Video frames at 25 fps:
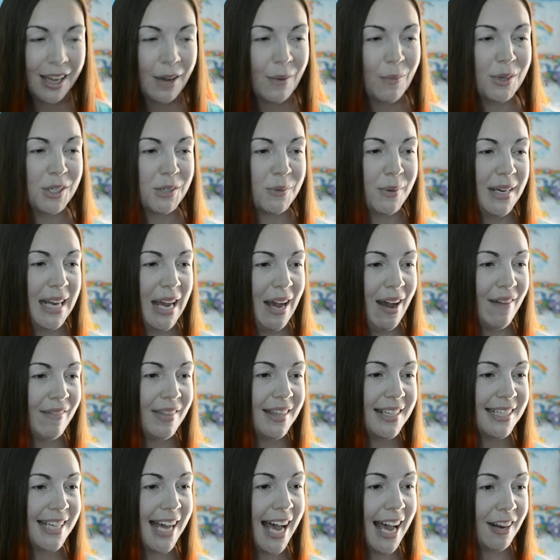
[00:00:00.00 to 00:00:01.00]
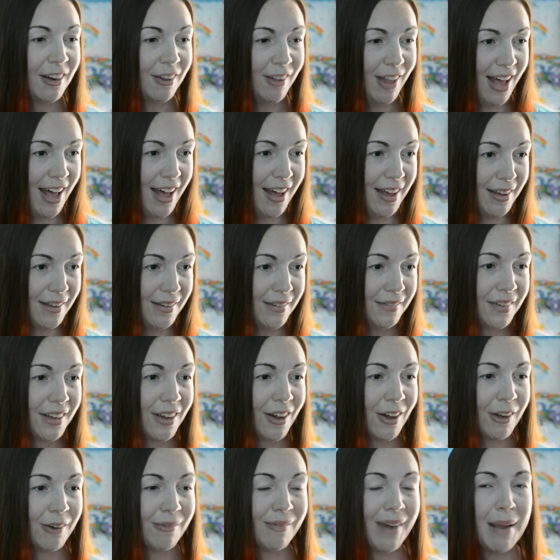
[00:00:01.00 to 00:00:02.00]
which we now have the title of,
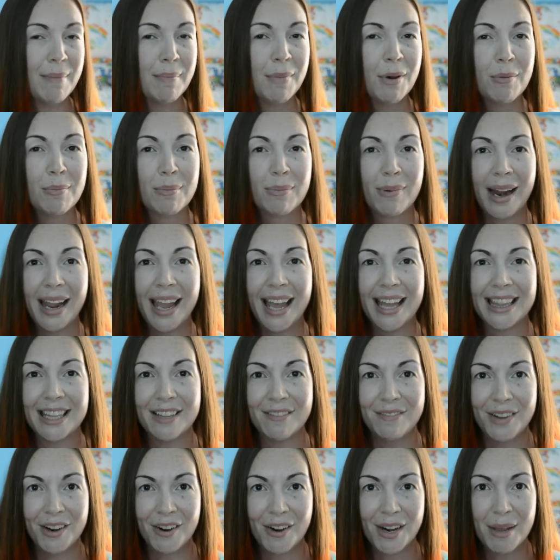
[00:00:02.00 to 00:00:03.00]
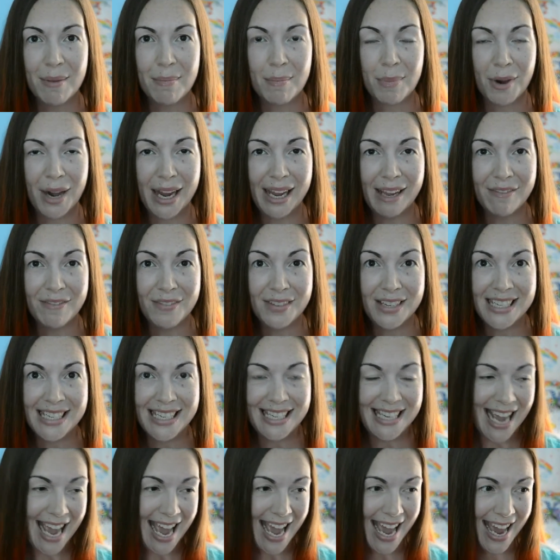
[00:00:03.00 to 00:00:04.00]
called Rainbow Brite and the Very Brave
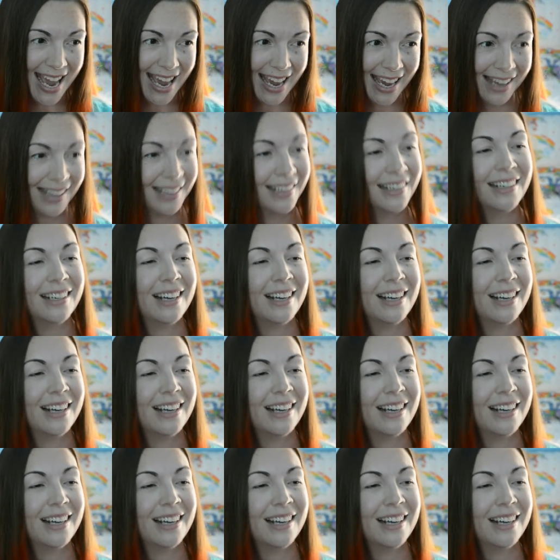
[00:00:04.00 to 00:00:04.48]
Day.